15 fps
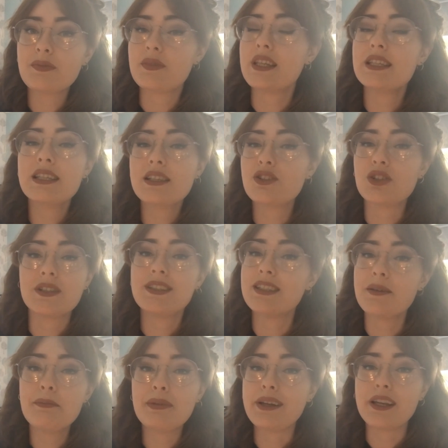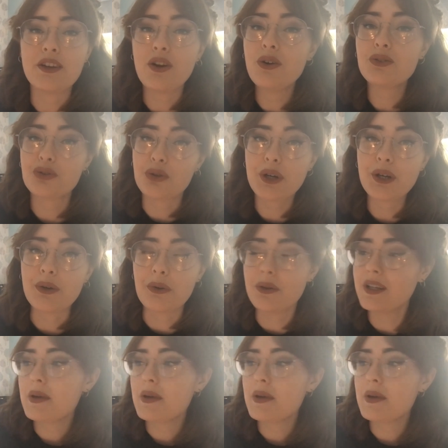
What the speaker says: this is just simply not true.